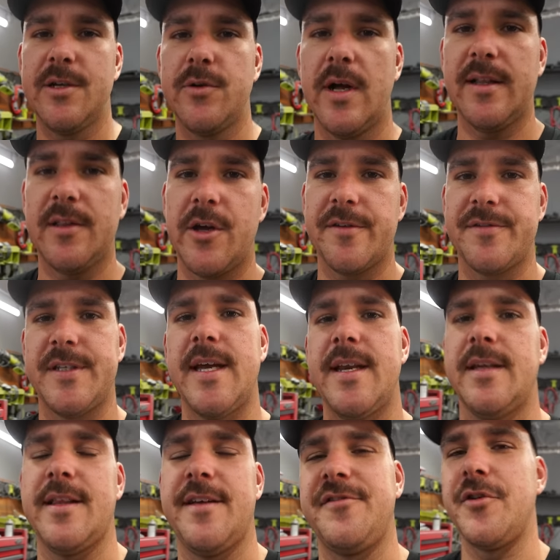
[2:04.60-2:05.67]
Still a lot of
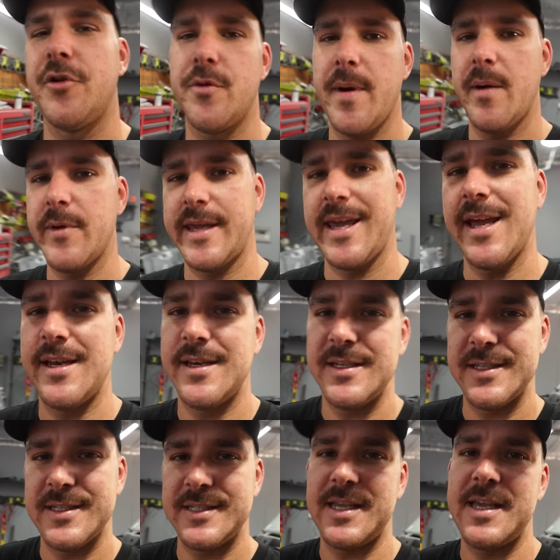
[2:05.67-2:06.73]
sanding left to do, but we can
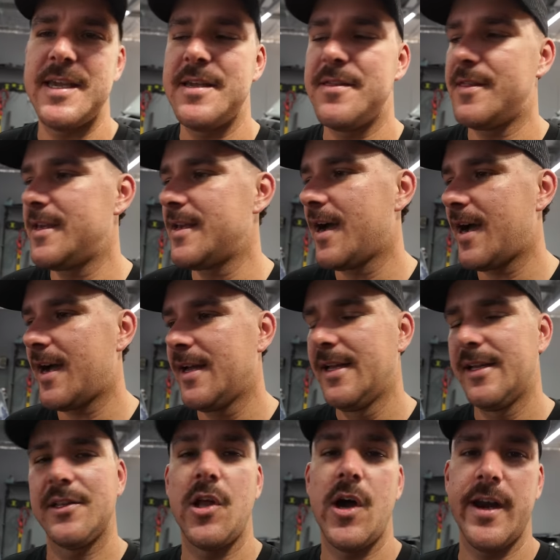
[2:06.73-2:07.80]
see the uh,
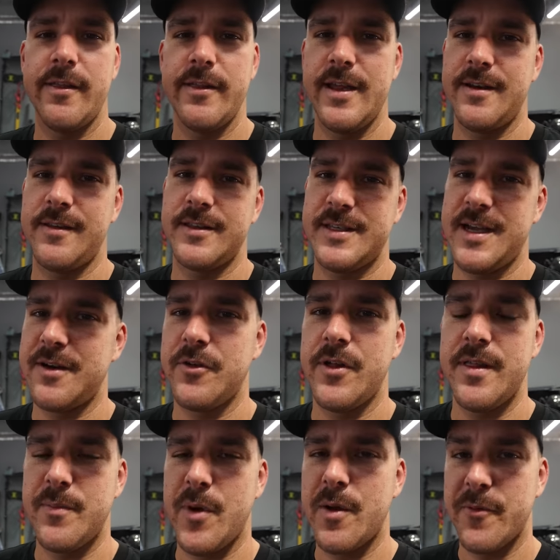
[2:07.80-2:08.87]
light at the end of the tunnel
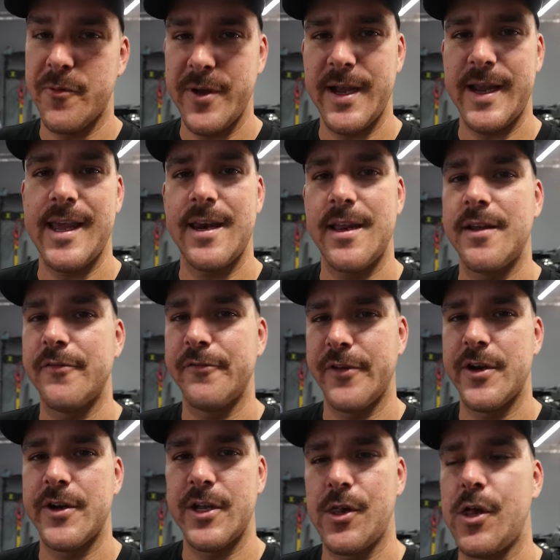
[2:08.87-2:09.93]
at the moment. We are getting
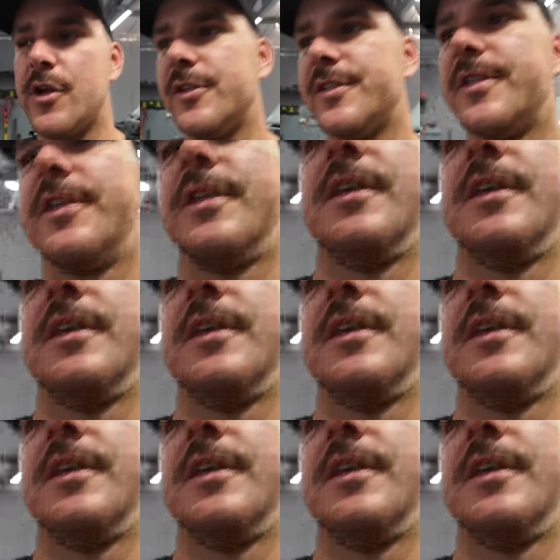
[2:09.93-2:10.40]
very close.